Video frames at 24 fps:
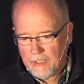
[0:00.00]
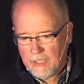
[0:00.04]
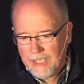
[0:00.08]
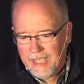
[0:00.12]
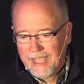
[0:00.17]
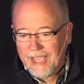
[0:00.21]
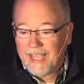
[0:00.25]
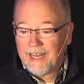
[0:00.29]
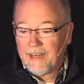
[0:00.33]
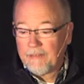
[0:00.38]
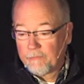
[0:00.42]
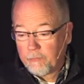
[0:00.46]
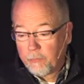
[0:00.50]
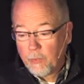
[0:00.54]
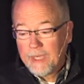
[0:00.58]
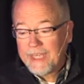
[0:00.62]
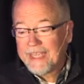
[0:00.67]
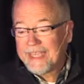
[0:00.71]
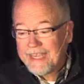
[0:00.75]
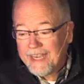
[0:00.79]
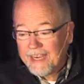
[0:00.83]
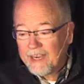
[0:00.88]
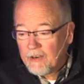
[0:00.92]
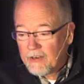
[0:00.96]
and if we
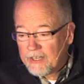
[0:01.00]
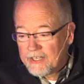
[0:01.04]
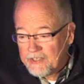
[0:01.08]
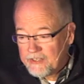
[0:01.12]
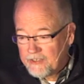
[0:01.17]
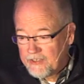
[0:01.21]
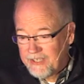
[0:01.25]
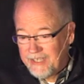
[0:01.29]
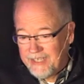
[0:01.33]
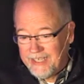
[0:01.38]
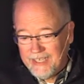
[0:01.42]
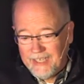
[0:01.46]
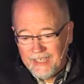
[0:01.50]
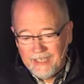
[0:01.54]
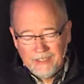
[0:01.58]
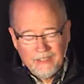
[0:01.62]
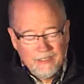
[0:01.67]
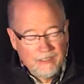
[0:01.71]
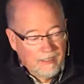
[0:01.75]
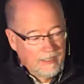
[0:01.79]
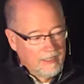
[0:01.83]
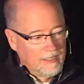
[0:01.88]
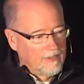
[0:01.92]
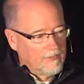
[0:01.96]

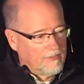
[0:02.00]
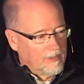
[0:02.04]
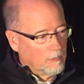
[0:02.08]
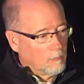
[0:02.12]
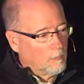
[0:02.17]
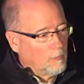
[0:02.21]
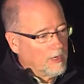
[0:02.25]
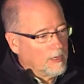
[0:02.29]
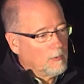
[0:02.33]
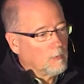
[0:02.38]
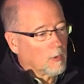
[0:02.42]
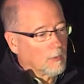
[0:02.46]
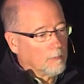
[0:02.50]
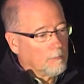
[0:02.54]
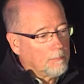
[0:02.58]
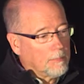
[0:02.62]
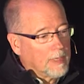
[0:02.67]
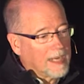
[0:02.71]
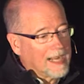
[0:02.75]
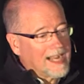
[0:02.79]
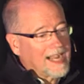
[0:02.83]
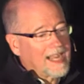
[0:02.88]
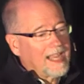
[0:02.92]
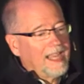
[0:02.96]
guarantee that we will
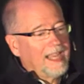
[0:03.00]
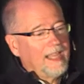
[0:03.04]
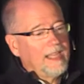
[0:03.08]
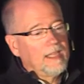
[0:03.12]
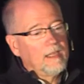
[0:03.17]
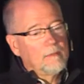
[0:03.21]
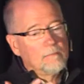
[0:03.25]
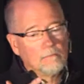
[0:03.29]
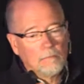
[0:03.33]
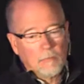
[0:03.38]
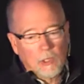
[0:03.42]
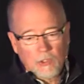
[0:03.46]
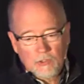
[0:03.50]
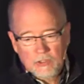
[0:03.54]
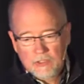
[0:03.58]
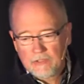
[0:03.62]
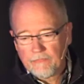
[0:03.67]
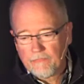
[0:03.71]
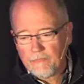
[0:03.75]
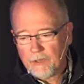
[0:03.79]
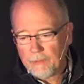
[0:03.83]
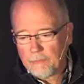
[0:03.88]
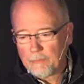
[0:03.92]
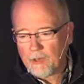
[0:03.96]
buy most
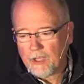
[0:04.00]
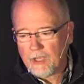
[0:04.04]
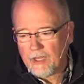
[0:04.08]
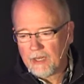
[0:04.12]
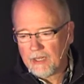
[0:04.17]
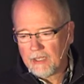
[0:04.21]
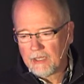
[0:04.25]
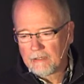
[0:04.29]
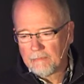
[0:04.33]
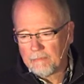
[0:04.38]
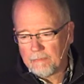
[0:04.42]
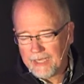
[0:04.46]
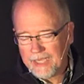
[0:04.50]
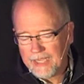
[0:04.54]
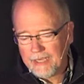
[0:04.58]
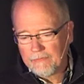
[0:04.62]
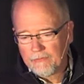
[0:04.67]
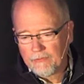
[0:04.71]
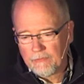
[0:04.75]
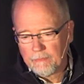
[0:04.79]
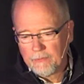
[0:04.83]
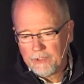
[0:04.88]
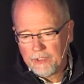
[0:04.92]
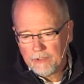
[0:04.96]
of your product back
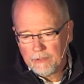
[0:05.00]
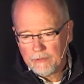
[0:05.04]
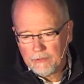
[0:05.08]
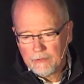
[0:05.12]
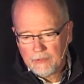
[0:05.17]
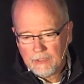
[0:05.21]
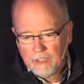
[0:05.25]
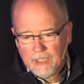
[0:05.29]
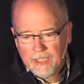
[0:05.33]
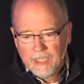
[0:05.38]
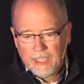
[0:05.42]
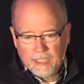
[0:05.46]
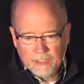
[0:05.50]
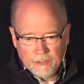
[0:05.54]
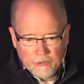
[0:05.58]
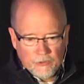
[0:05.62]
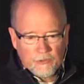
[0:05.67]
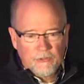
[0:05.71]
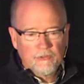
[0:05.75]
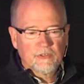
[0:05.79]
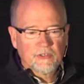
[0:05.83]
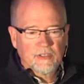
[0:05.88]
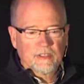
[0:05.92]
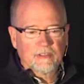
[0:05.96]
from you and
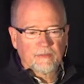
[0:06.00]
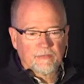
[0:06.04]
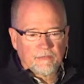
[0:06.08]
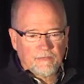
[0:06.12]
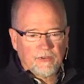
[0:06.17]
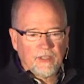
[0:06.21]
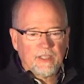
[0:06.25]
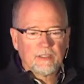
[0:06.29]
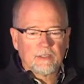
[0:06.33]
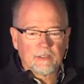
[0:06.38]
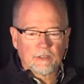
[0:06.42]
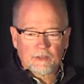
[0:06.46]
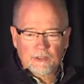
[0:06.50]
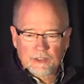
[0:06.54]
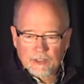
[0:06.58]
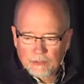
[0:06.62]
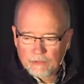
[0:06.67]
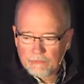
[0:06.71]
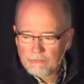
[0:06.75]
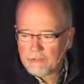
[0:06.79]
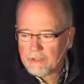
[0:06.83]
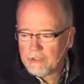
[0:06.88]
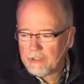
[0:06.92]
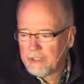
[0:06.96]
use it to feed the
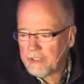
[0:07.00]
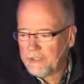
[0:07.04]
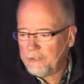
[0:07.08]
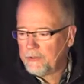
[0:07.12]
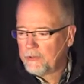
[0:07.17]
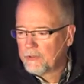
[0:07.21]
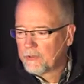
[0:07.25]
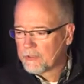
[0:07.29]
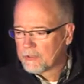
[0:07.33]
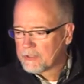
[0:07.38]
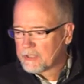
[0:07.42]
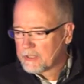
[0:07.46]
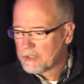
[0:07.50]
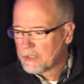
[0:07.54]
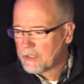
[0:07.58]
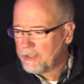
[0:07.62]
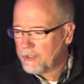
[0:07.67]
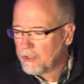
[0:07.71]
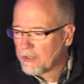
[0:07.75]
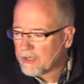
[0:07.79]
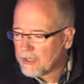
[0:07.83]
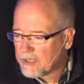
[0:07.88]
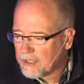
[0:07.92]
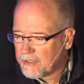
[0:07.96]
children in
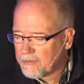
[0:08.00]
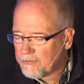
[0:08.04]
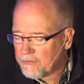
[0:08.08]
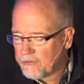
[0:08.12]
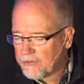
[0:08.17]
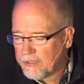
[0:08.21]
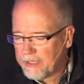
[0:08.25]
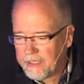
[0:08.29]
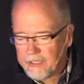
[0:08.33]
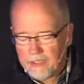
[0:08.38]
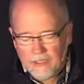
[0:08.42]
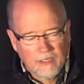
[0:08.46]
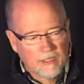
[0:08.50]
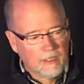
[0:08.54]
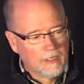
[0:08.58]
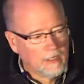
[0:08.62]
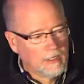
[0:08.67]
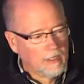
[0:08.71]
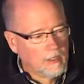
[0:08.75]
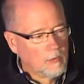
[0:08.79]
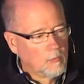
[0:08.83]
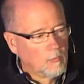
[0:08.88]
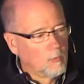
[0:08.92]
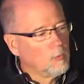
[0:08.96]
your country,
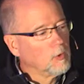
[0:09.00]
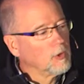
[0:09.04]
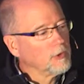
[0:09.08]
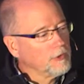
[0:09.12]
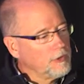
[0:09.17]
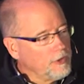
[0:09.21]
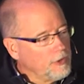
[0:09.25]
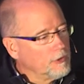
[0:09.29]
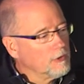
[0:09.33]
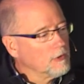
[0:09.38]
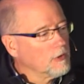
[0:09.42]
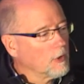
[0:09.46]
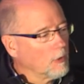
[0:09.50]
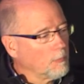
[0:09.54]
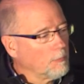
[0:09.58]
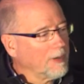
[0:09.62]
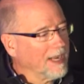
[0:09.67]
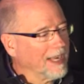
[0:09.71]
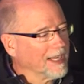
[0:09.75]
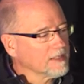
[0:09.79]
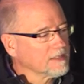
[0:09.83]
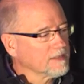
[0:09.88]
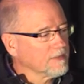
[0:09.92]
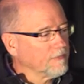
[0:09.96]
will you go
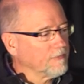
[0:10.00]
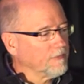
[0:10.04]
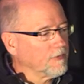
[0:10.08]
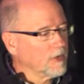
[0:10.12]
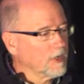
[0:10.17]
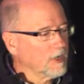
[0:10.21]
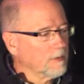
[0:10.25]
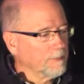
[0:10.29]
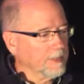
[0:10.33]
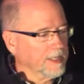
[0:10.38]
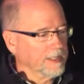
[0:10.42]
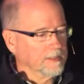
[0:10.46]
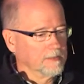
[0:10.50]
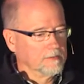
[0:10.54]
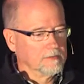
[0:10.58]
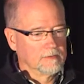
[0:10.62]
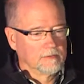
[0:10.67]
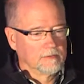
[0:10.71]
back to farming?